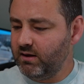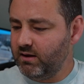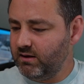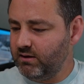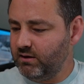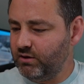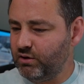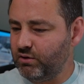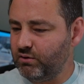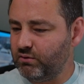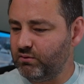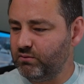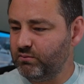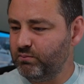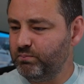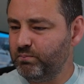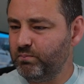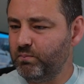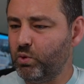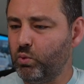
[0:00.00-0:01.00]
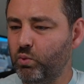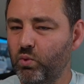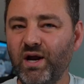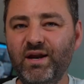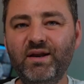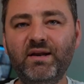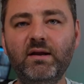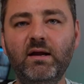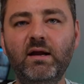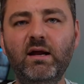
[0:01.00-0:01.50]
you know,
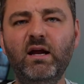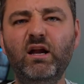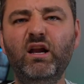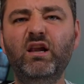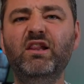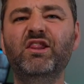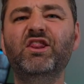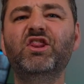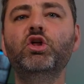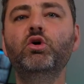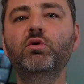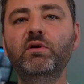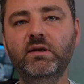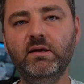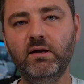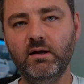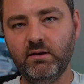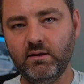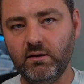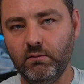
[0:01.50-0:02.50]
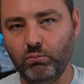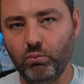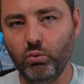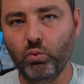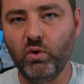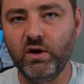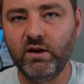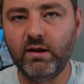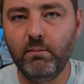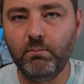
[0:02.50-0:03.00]
racing enthusiasm
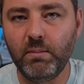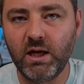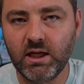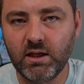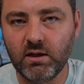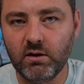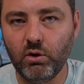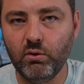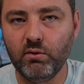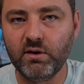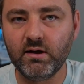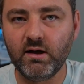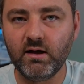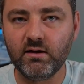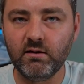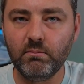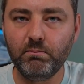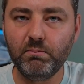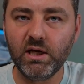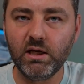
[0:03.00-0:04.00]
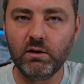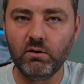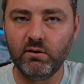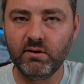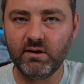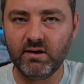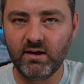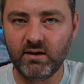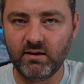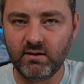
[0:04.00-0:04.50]
when they make those other
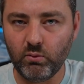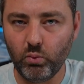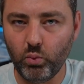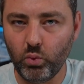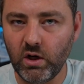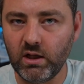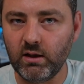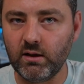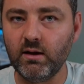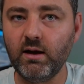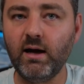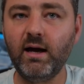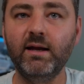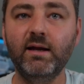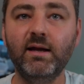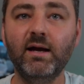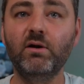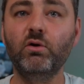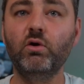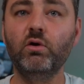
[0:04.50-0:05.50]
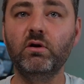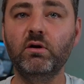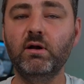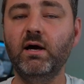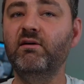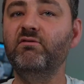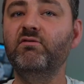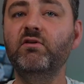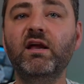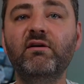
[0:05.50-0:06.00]
pedals as well.
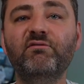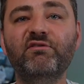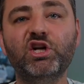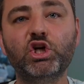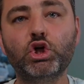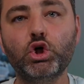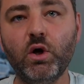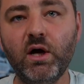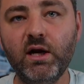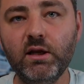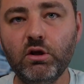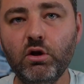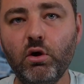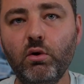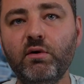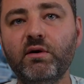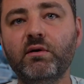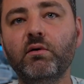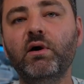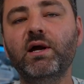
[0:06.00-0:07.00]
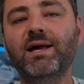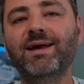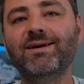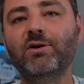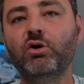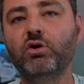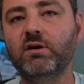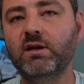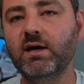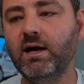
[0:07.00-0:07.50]
I've never tried those, so I
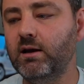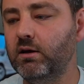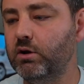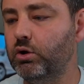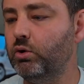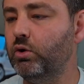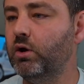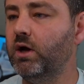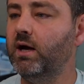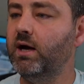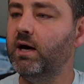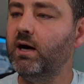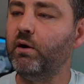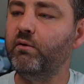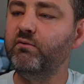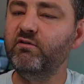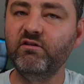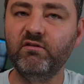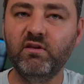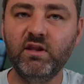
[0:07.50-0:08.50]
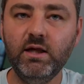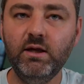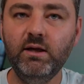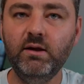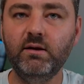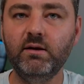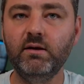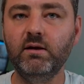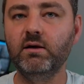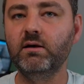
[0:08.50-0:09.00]
cannot tell you. However,
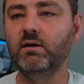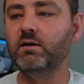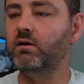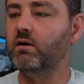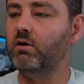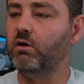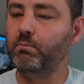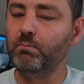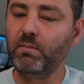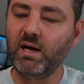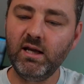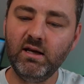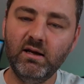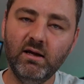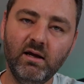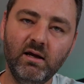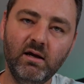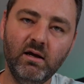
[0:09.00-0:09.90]
these here are made